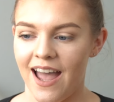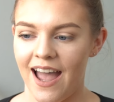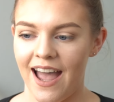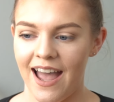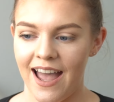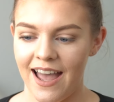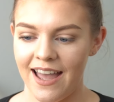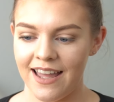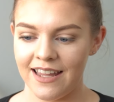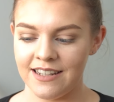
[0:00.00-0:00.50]

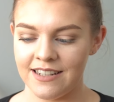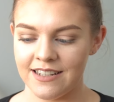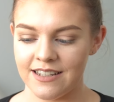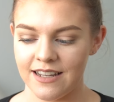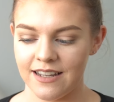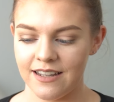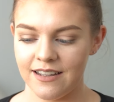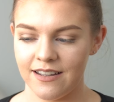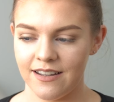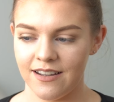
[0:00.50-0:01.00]

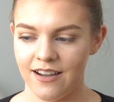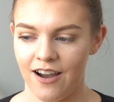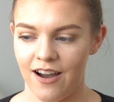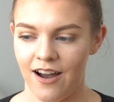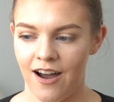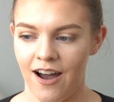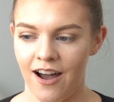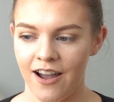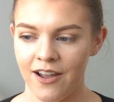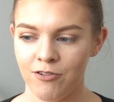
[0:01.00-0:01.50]
And
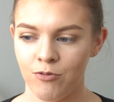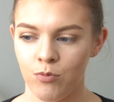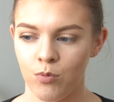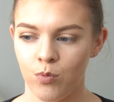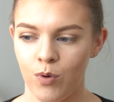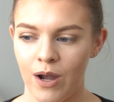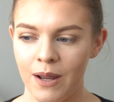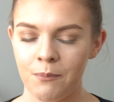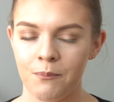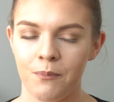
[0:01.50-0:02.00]
I
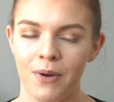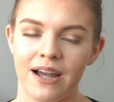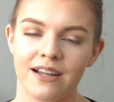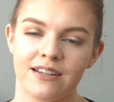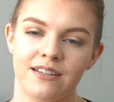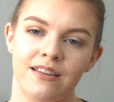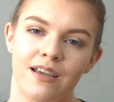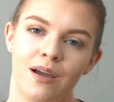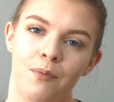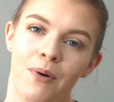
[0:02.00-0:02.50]
went back
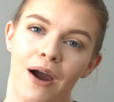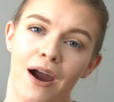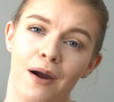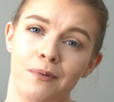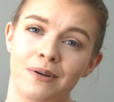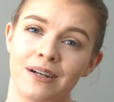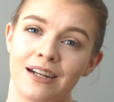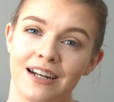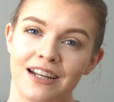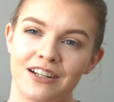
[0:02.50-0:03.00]
to the
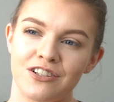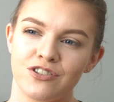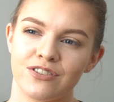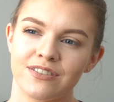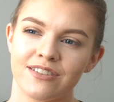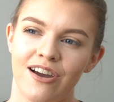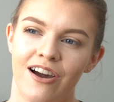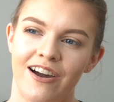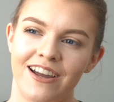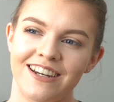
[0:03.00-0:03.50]
apartment and I
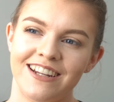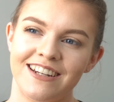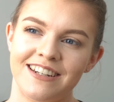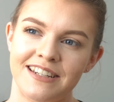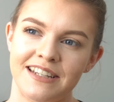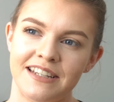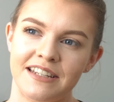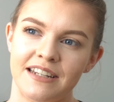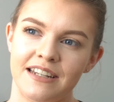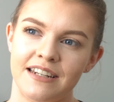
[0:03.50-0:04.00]
just
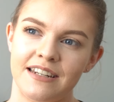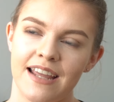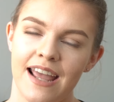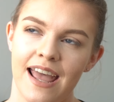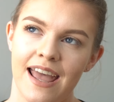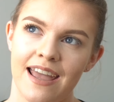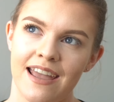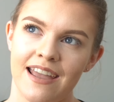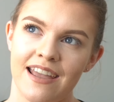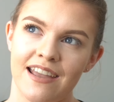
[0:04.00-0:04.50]
needed
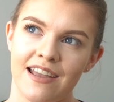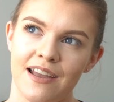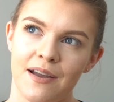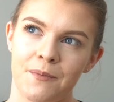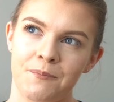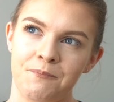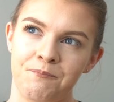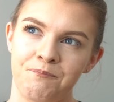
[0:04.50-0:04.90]
a